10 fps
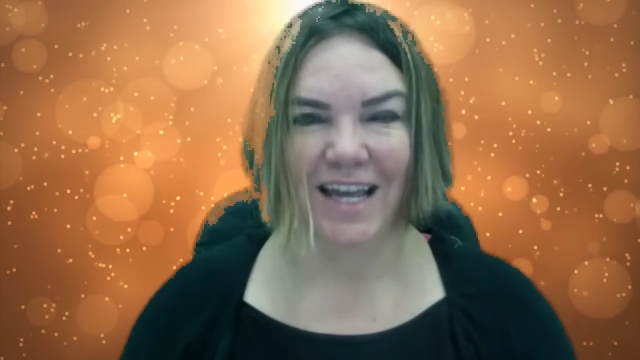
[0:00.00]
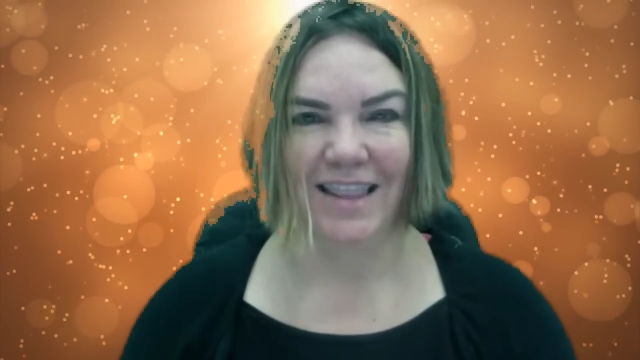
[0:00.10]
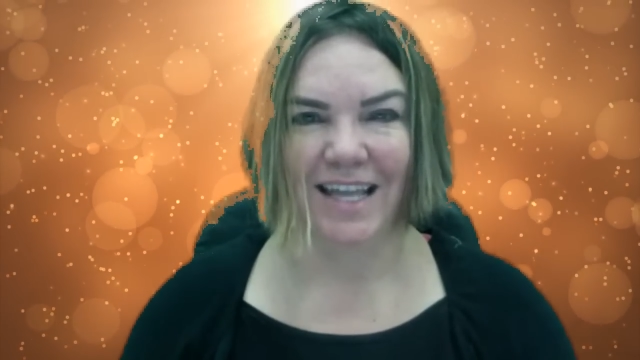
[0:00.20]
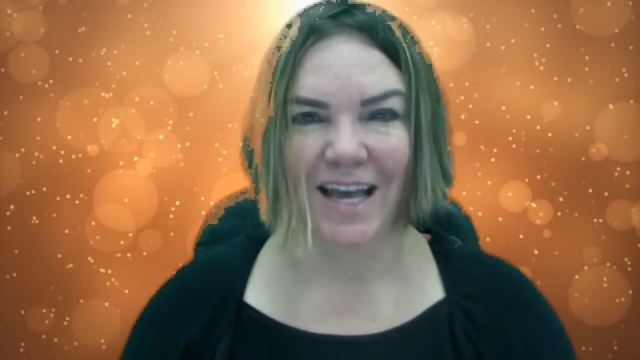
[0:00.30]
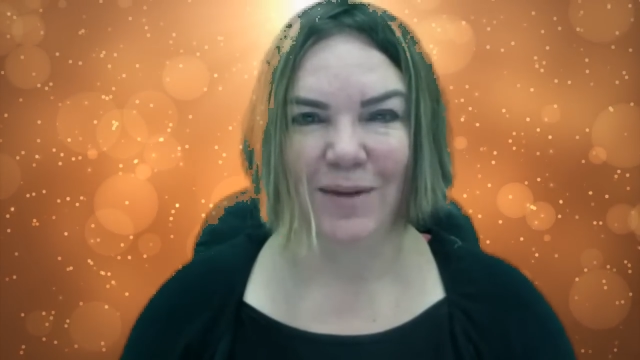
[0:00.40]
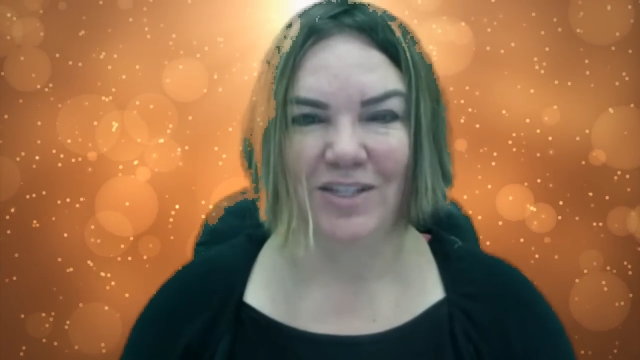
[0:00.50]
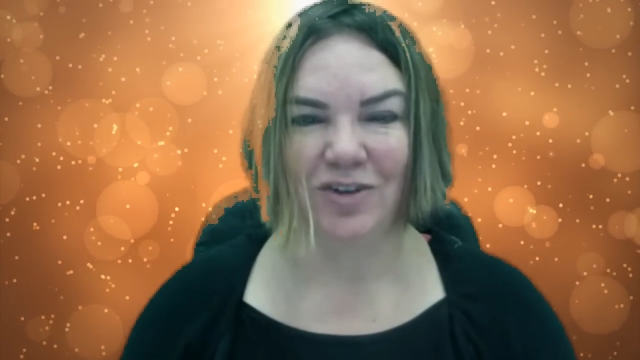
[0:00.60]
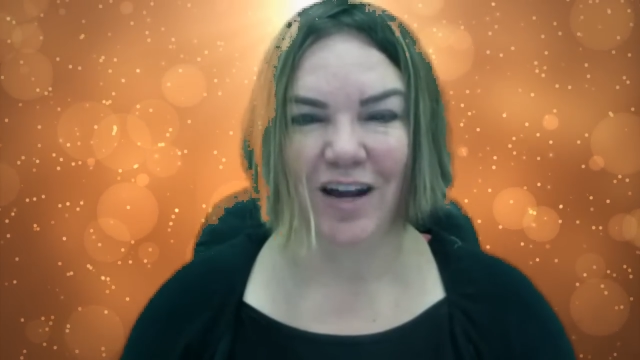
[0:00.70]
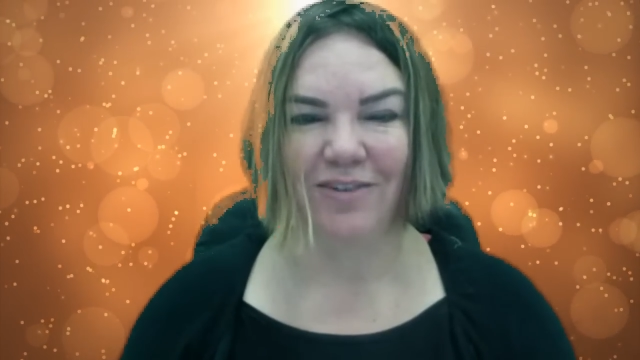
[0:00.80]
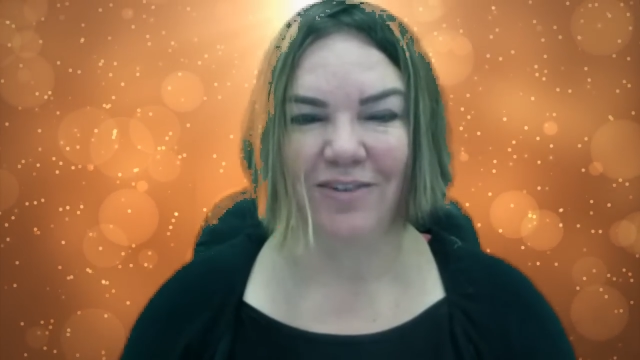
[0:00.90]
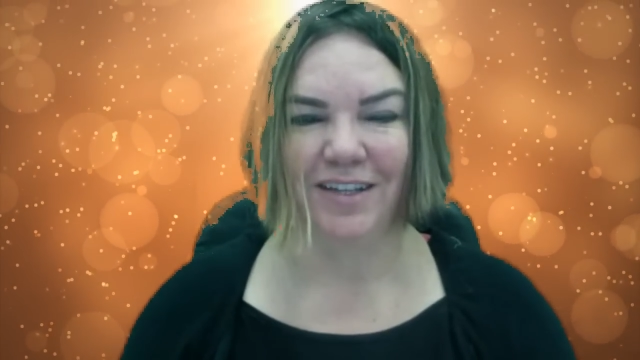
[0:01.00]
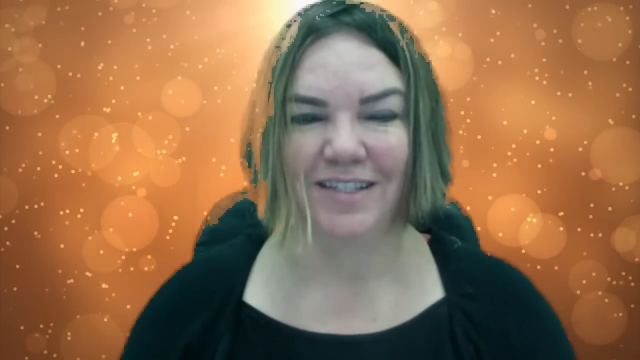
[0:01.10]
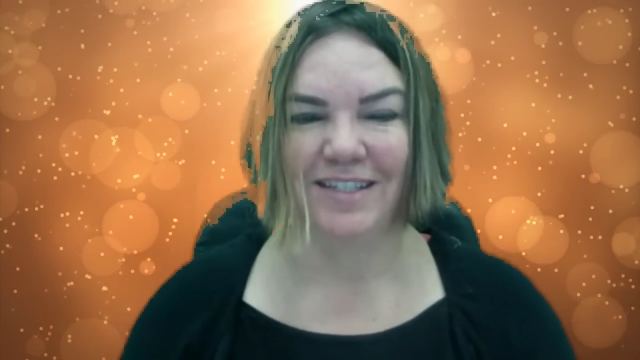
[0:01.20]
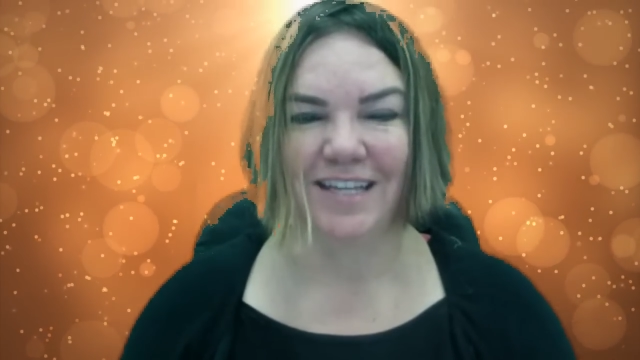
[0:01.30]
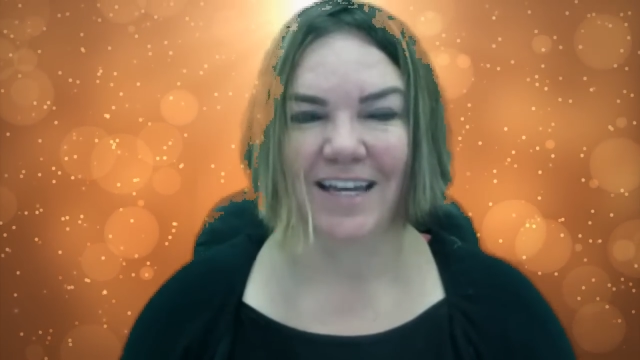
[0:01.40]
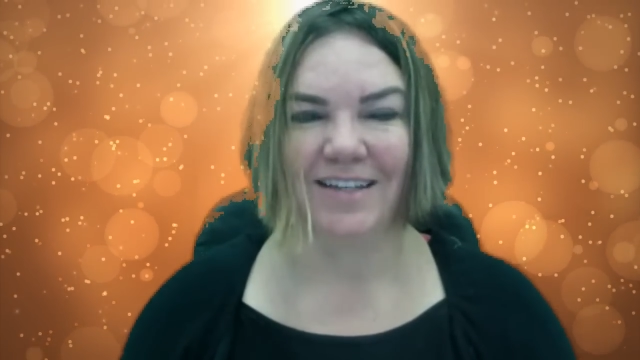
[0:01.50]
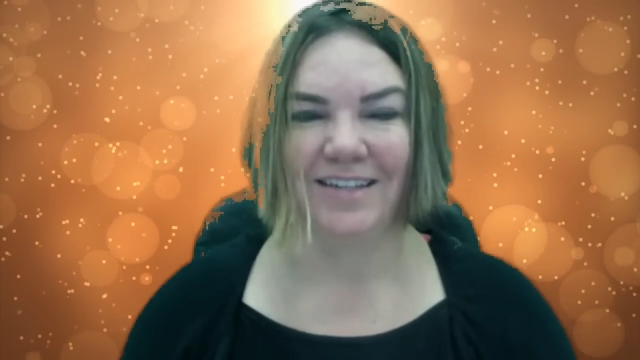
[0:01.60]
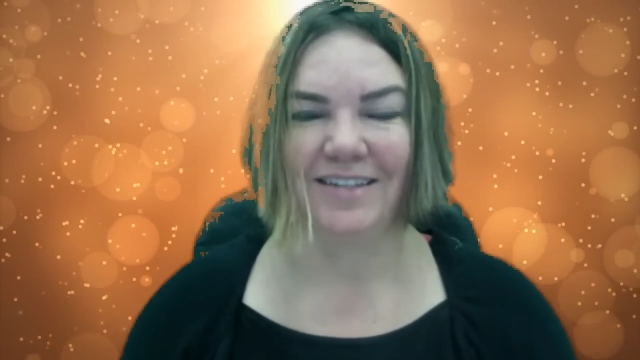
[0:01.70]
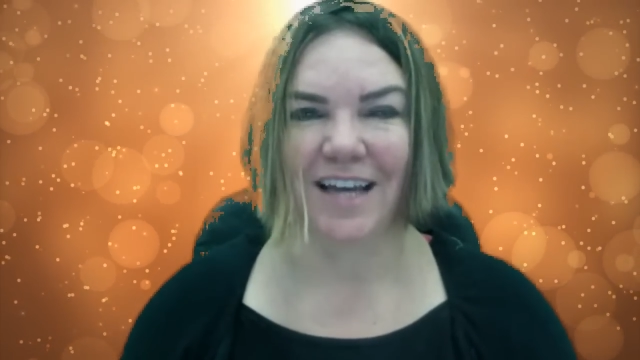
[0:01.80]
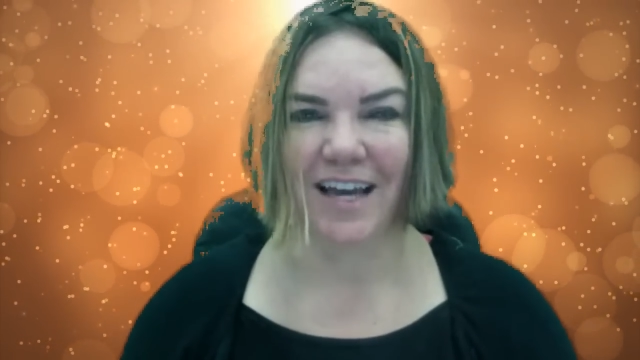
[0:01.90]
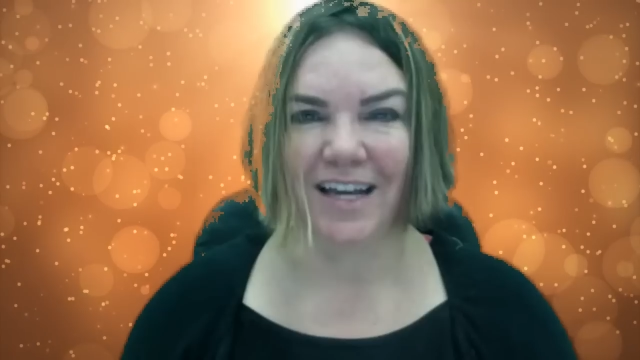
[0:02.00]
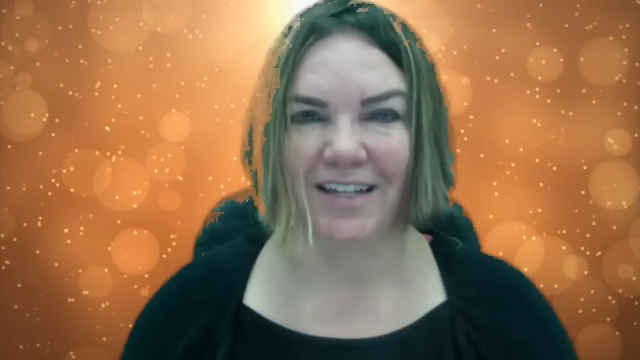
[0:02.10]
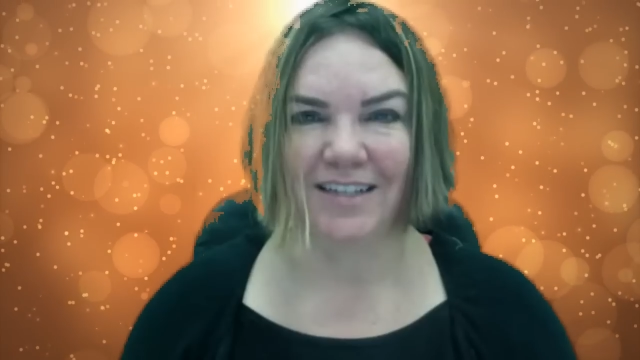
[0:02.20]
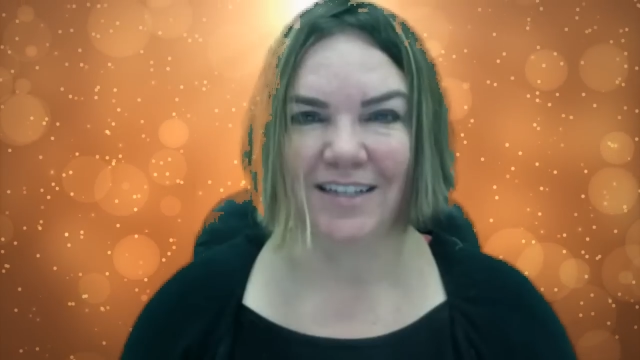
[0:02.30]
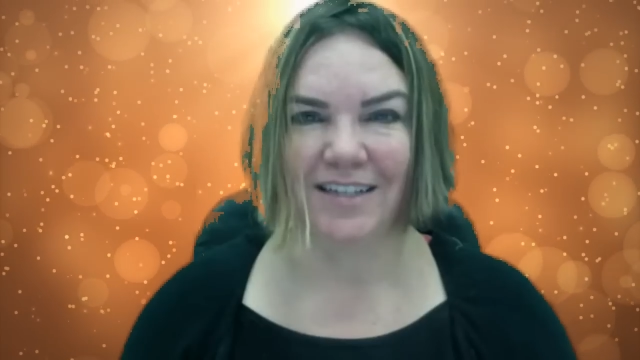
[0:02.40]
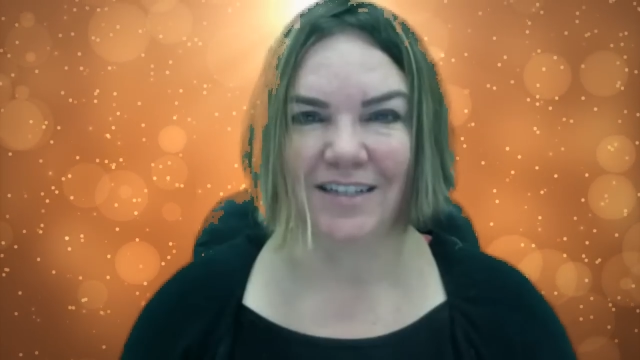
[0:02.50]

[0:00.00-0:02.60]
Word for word: and that means traveling is contained to science,